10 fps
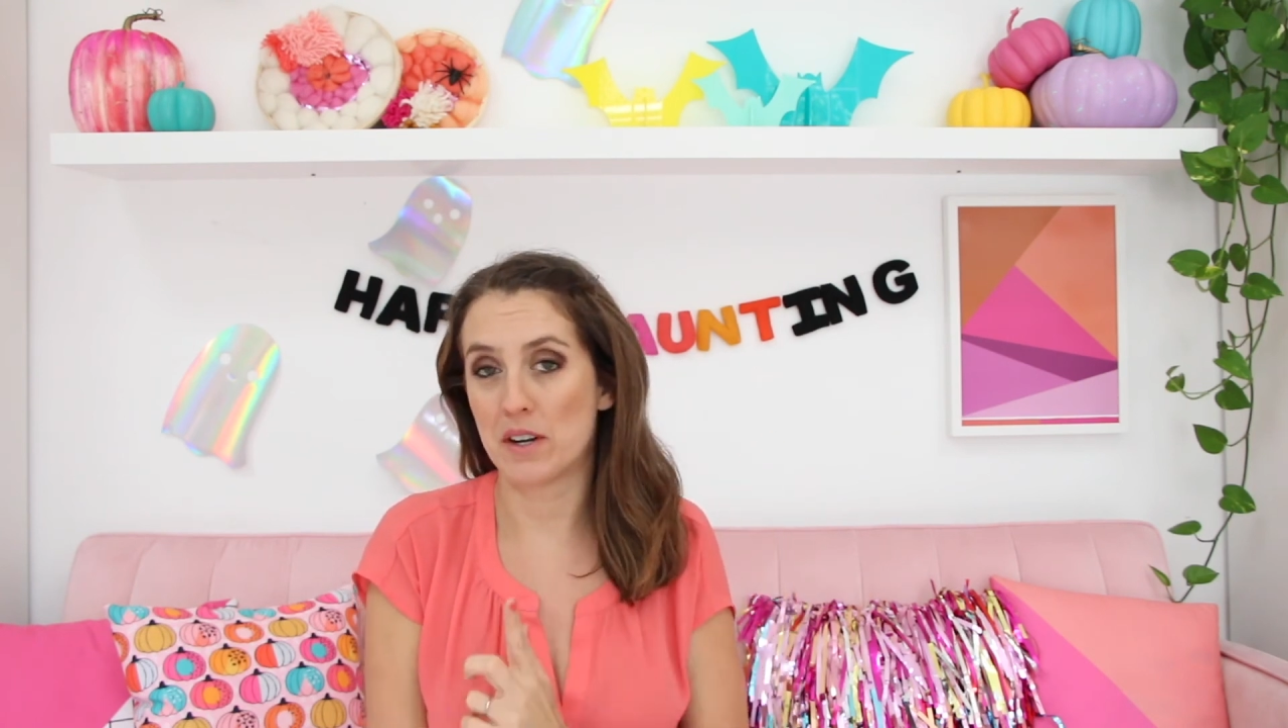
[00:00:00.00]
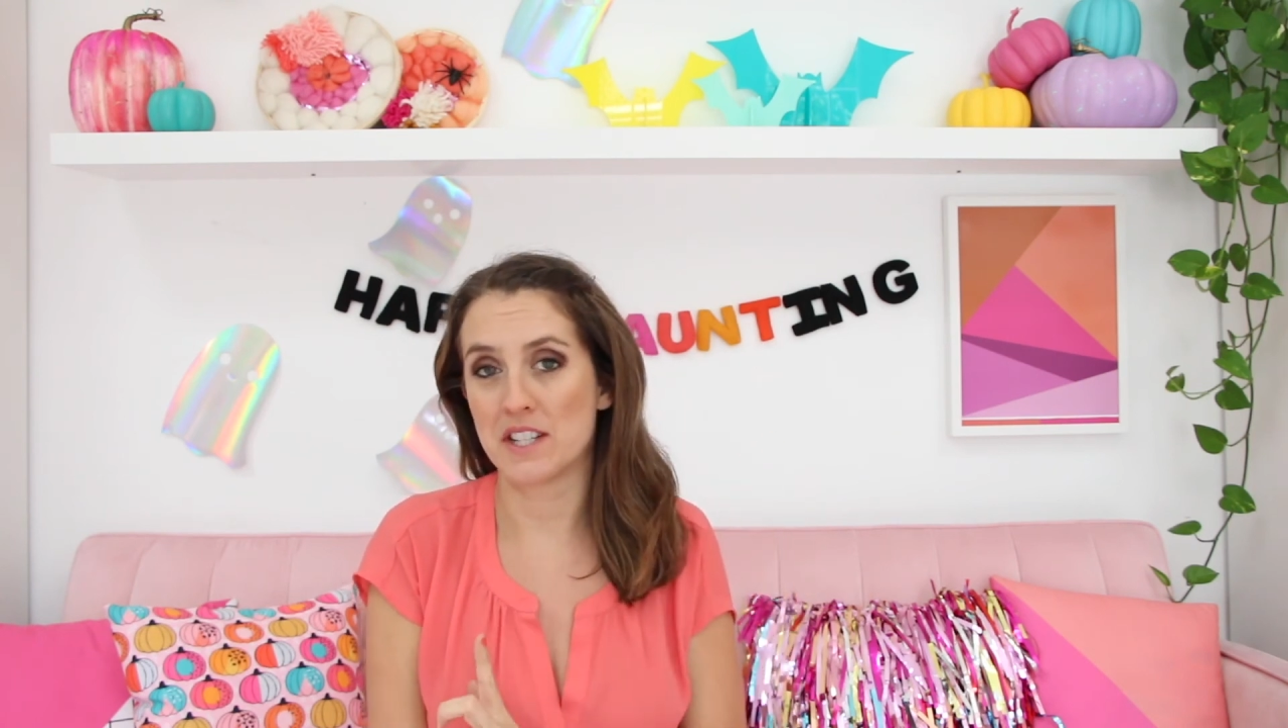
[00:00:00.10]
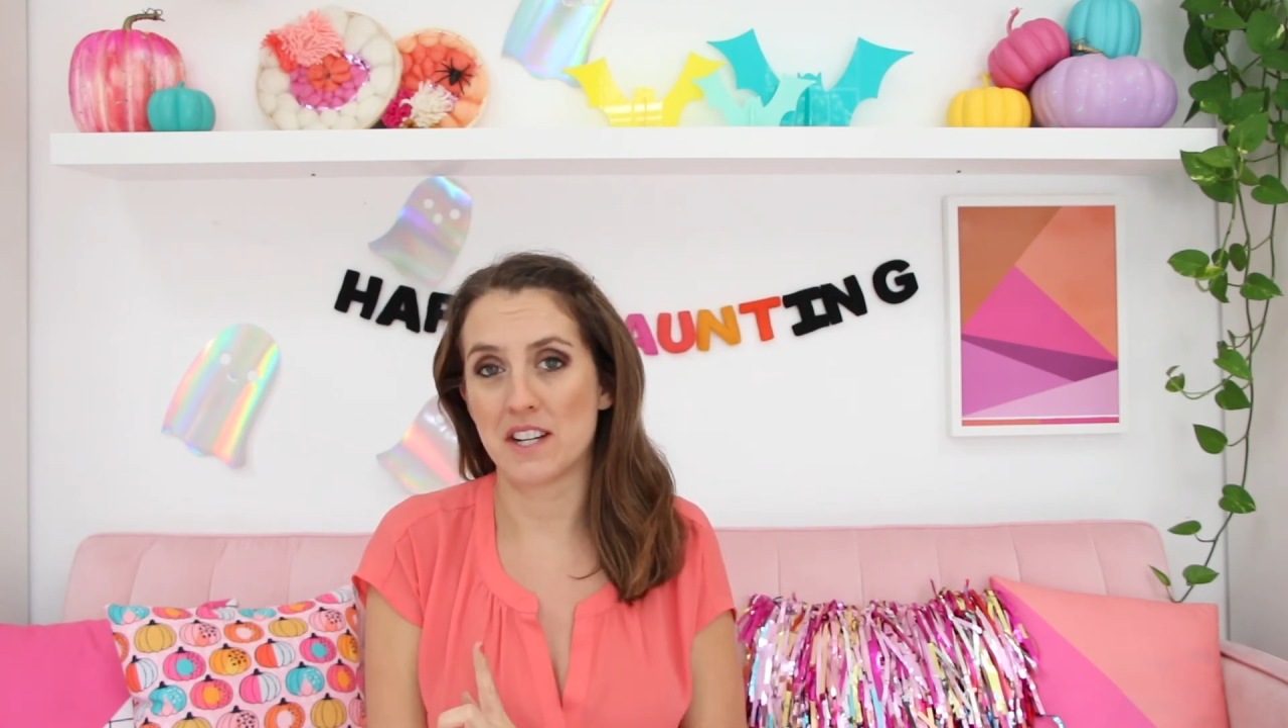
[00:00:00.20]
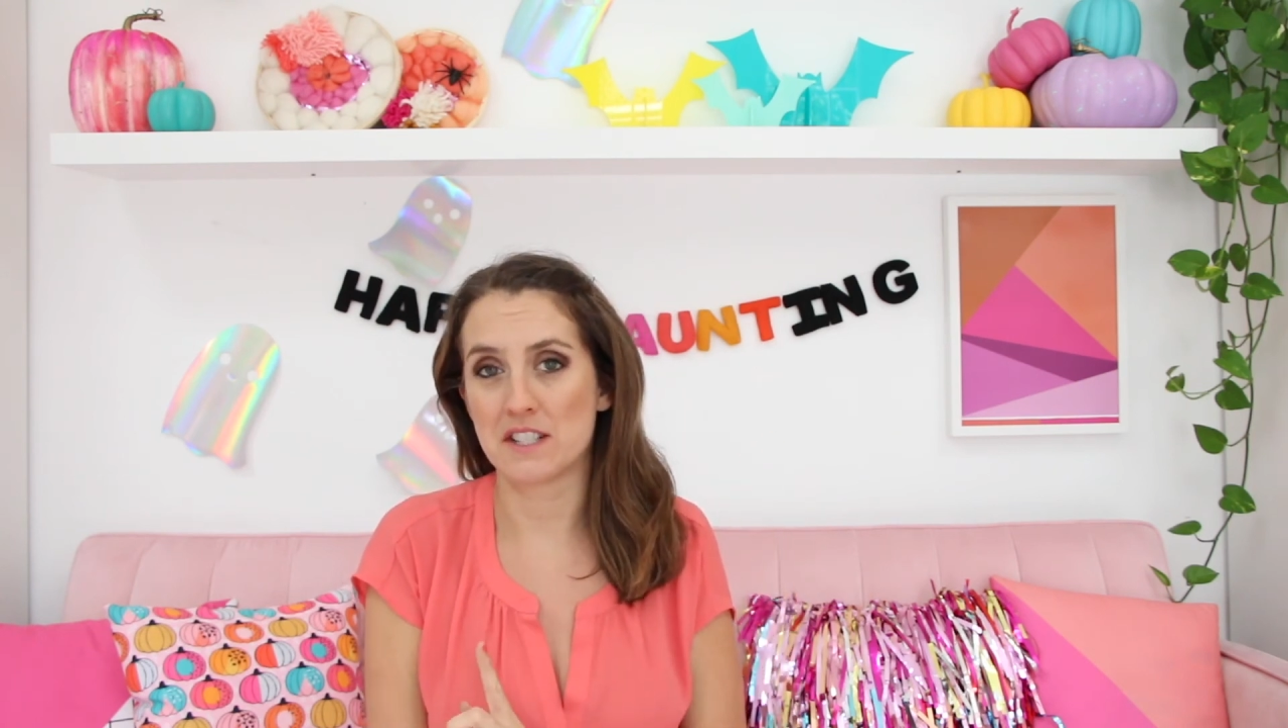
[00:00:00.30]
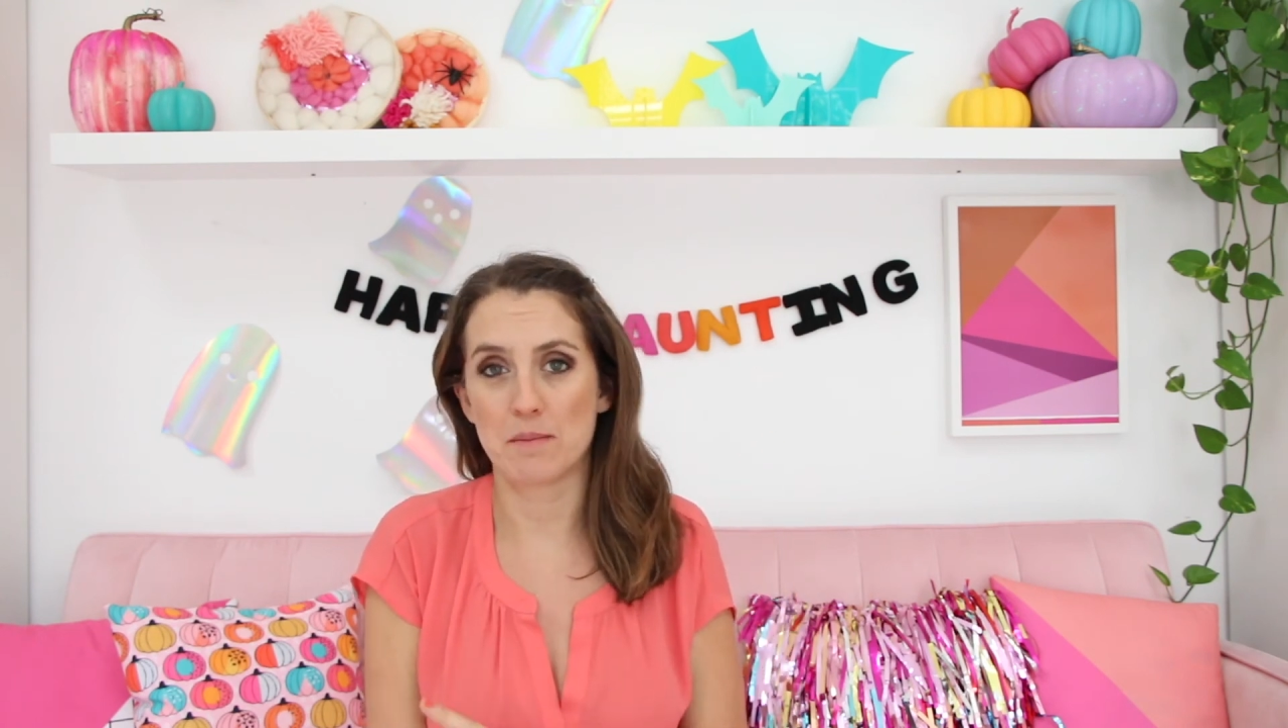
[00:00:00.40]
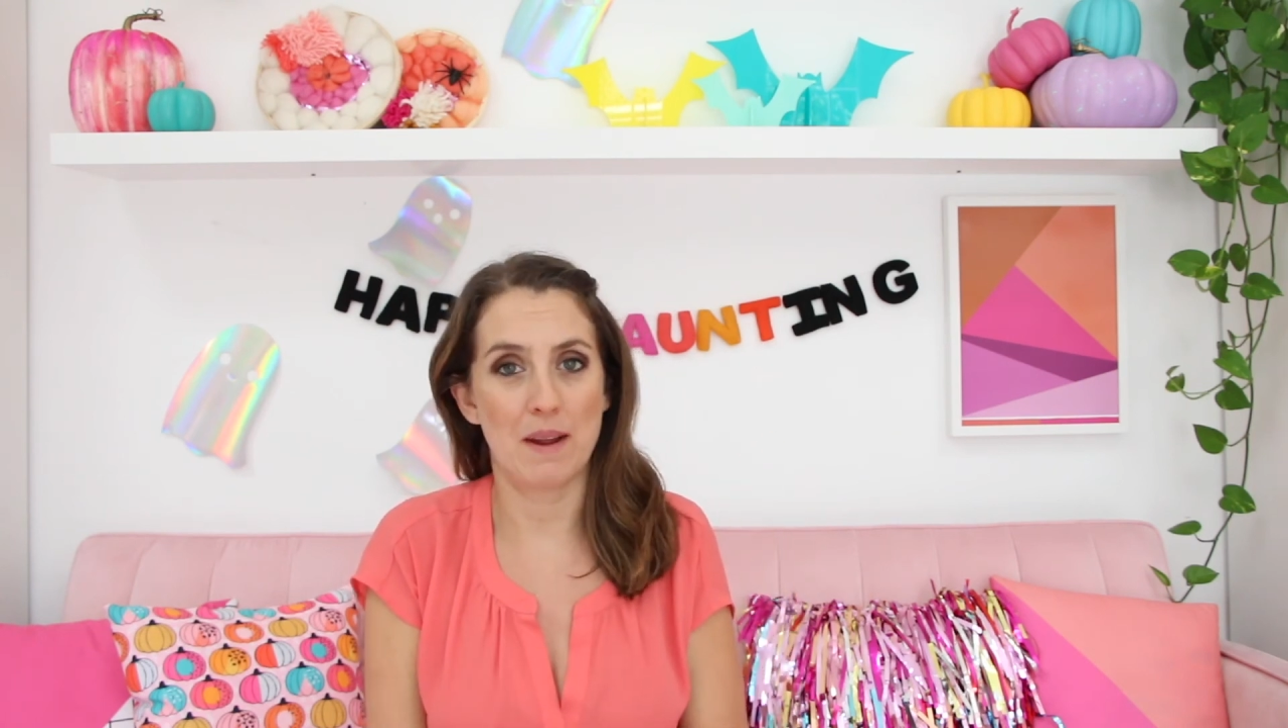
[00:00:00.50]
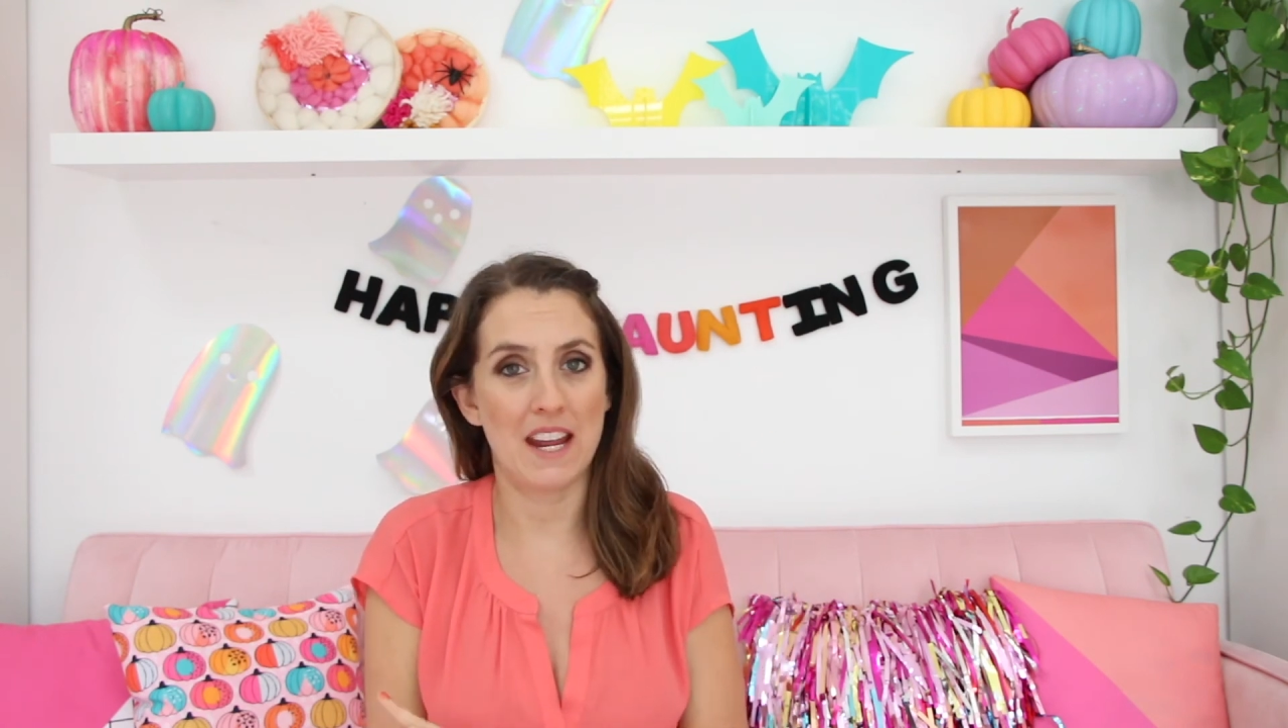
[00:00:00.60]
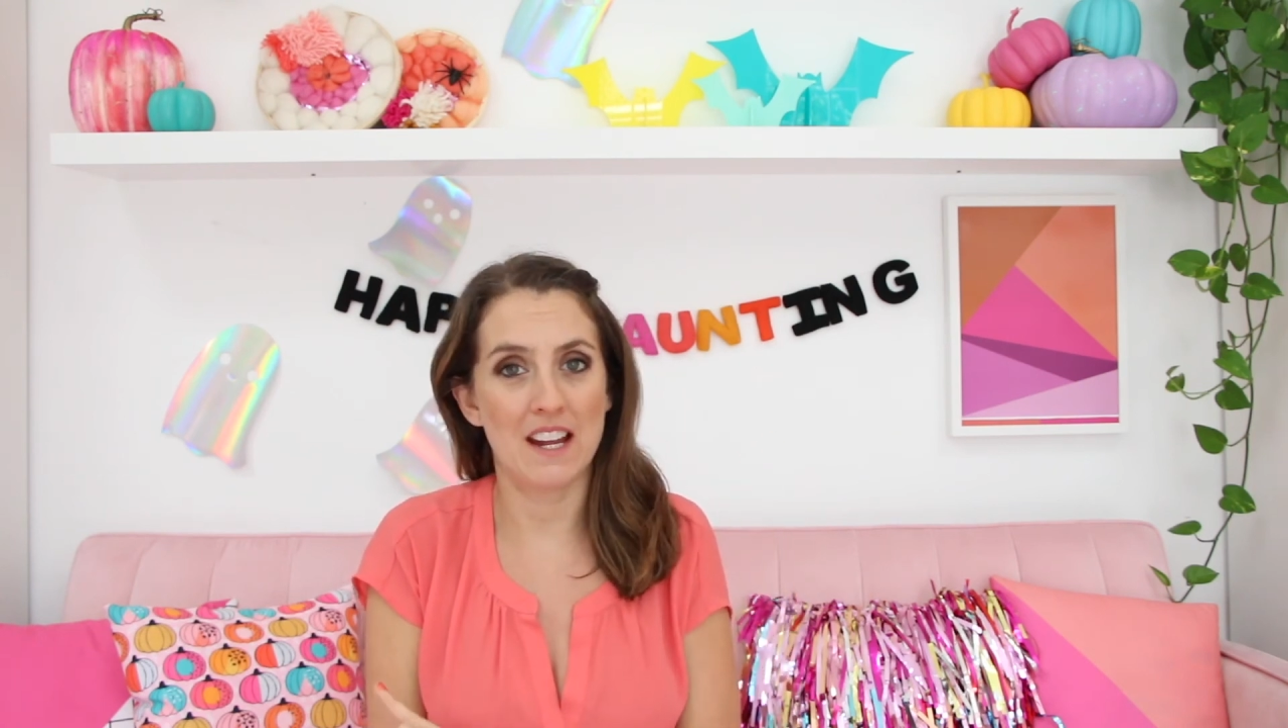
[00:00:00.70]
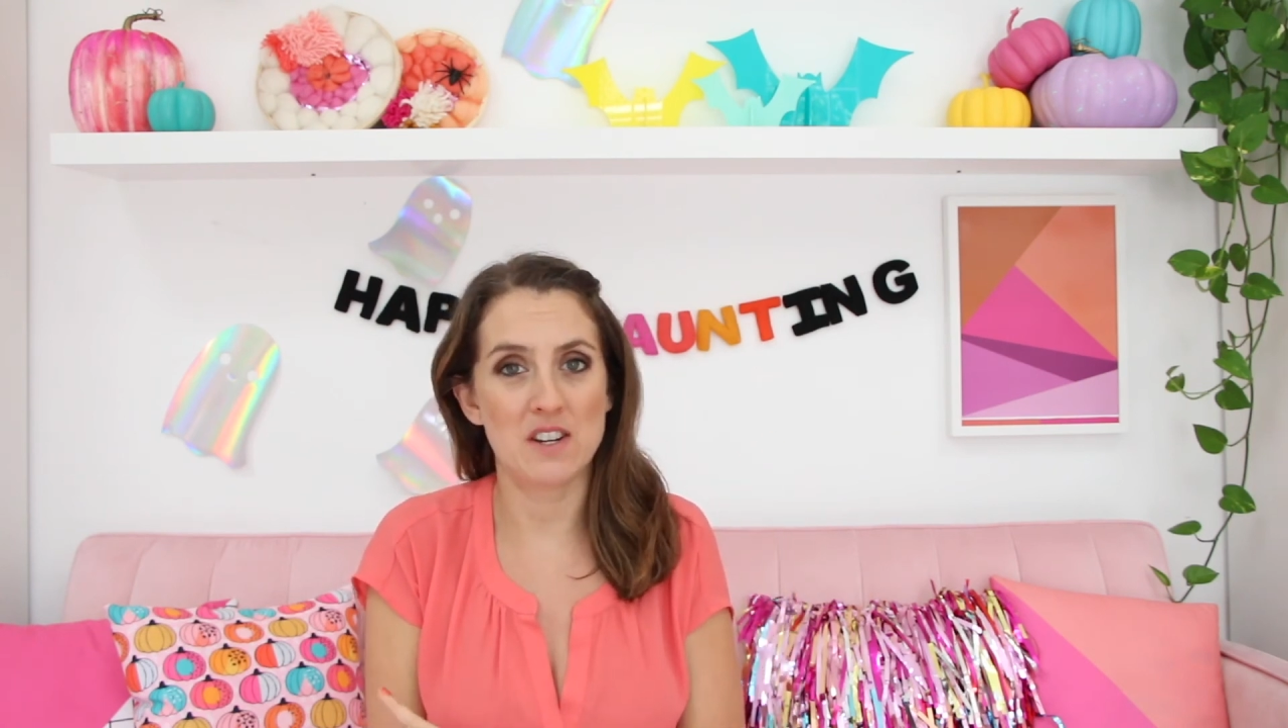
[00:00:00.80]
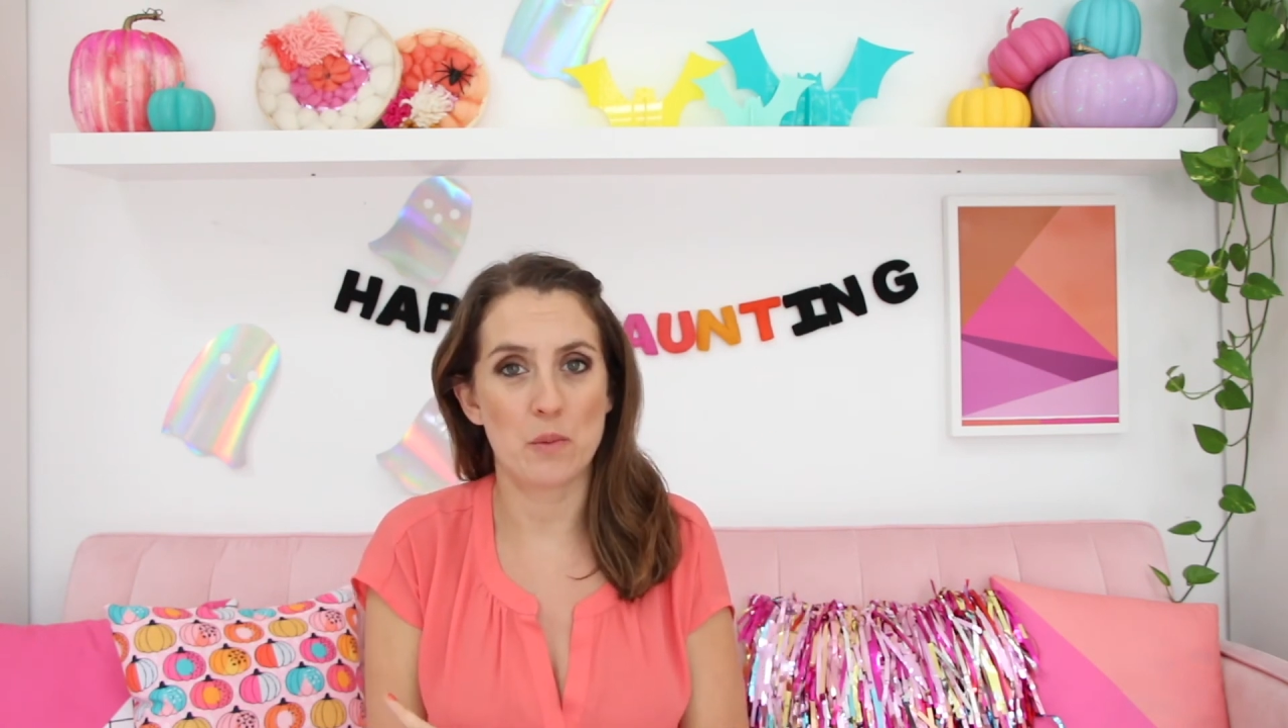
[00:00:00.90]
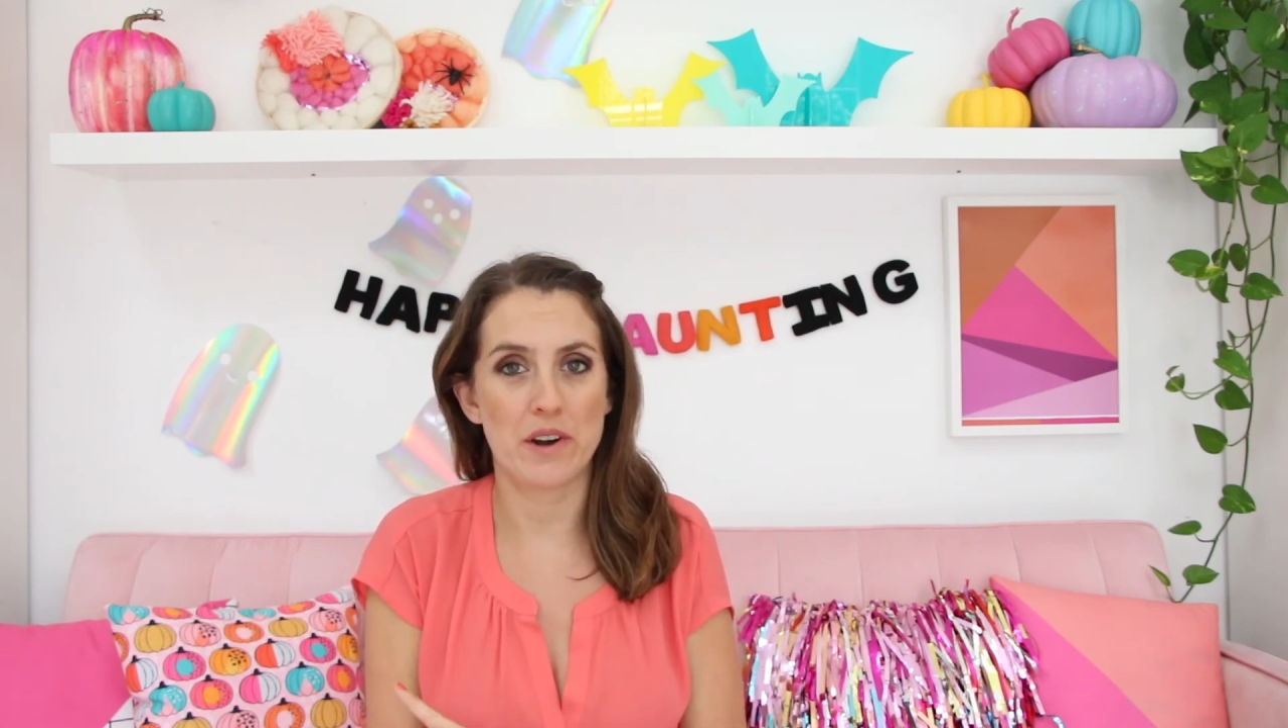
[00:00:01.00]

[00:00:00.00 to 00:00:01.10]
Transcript: print on demand,